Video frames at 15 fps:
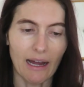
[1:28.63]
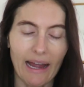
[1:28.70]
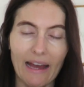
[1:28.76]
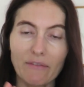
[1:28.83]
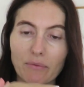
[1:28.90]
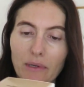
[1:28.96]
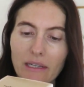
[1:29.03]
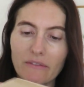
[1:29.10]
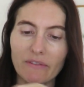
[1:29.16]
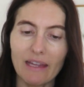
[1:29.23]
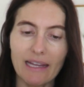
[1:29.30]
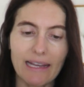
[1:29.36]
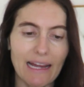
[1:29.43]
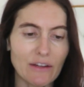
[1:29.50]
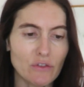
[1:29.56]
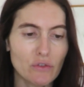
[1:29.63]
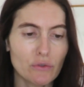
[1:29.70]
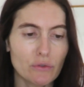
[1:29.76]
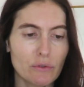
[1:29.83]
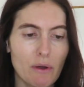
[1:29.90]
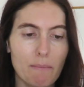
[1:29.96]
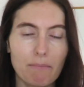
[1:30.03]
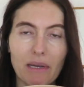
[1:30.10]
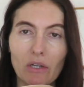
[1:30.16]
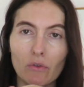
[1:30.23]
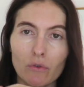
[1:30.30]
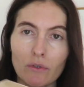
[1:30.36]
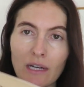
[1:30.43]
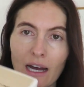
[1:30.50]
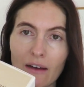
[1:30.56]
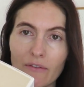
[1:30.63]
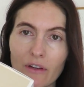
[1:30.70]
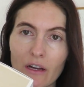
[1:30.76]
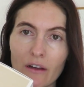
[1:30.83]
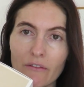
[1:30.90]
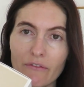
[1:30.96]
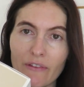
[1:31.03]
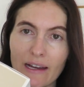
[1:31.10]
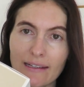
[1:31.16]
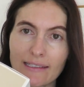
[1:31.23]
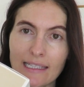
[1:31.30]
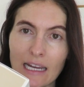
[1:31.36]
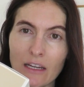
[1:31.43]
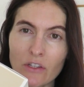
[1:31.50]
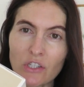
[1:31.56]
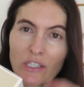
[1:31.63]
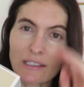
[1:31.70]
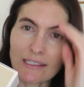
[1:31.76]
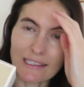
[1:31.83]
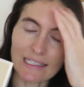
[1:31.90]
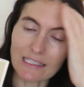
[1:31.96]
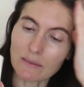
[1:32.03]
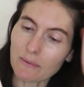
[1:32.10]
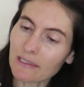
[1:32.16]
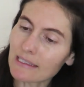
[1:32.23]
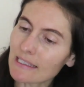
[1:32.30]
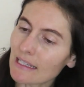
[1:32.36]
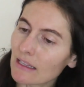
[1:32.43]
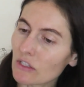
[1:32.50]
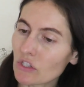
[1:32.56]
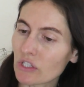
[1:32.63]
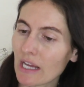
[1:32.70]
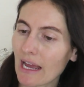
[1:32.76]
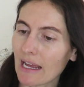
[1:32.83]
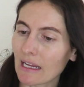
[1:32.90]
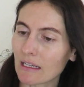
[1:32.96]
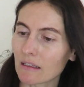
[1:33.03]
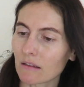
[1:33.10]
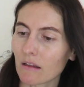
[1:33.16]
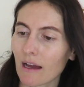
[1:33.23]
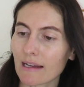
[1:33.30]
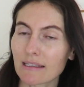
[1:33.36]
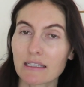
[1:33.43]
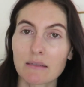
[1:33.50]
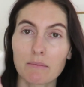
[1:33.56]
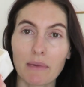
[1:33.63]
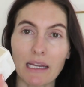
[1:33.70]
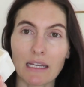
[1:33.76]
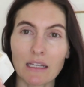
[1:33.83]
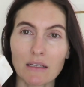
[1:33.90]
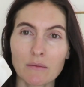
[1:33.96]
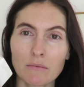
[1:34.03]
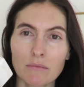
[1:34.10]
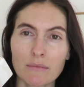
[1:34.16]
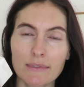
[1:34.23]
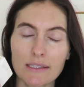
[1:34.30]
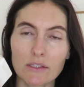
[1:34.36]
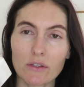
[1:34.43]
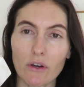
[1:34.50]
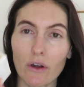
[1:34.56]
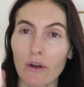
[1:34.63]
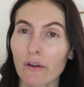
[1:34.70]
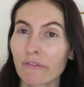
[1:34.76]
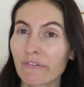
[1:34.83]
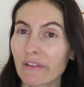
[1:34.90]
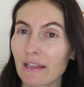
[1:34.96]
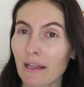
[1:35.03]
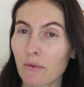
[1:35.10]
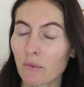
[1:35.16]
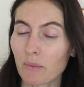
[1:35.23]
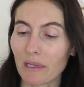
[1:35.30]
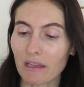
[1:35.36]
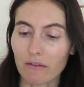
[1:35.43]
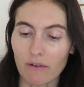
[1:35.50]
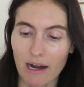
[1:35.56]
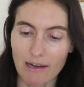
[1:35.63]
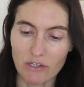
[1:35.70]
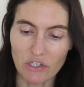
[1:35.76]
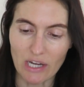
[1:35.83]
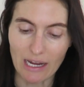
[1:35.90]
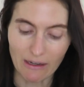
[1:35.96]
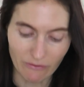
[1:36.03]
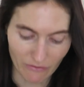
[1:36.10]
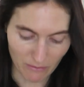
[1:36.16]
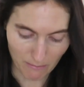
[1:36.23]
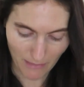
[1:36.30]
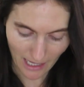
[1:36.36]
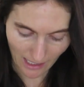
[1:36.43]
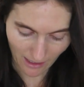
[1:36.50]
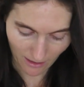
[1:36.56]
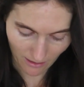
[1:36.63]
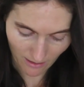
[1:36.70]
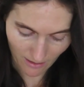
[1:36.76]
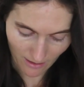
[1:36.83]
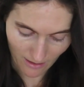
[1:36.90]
I have one of their natural mineral cover foundations. This one's in the shade light to medium, so hopefully that will be the right shade for me.